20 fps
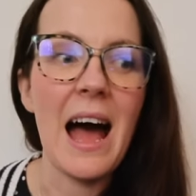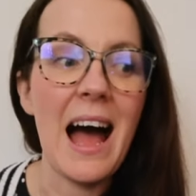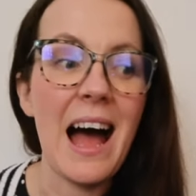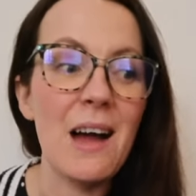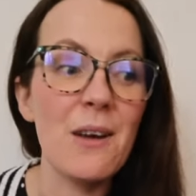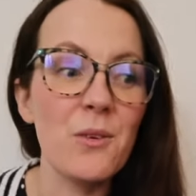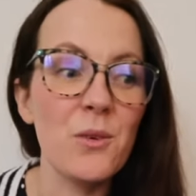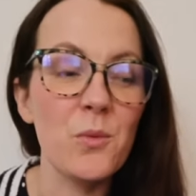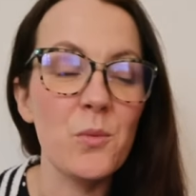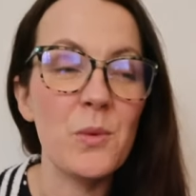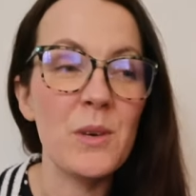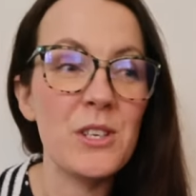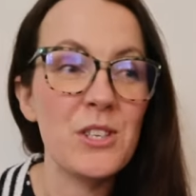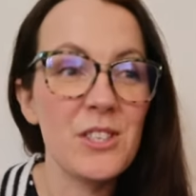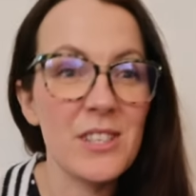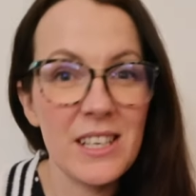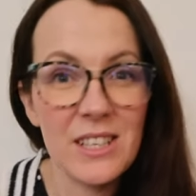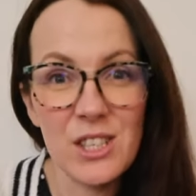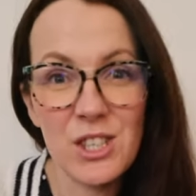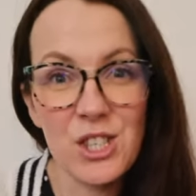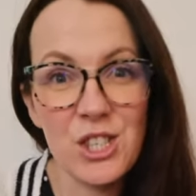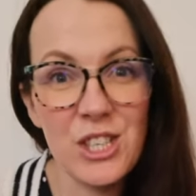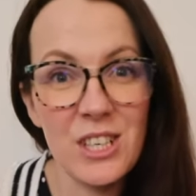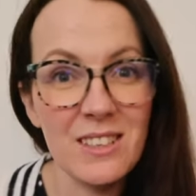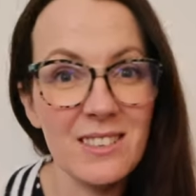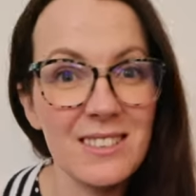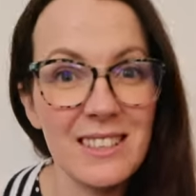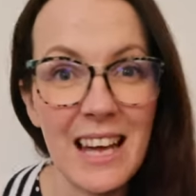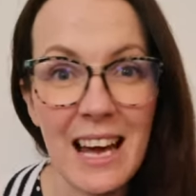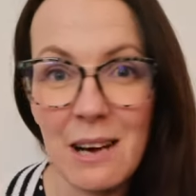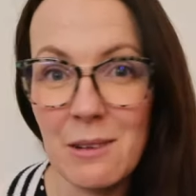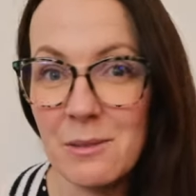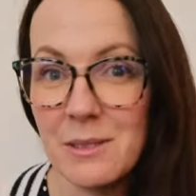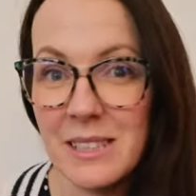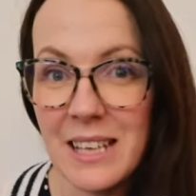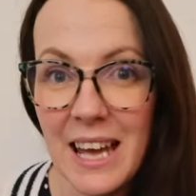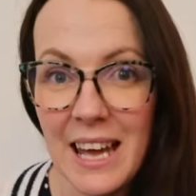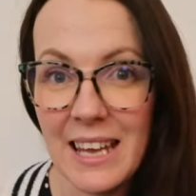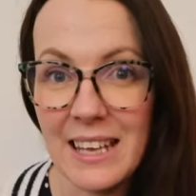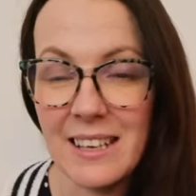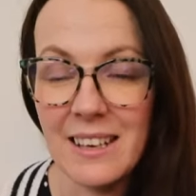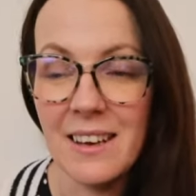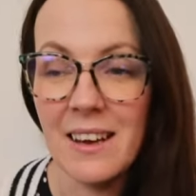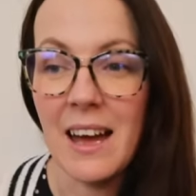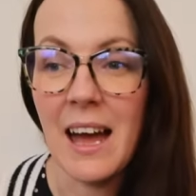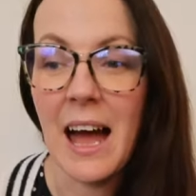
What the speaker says: And we just had a chilled out day.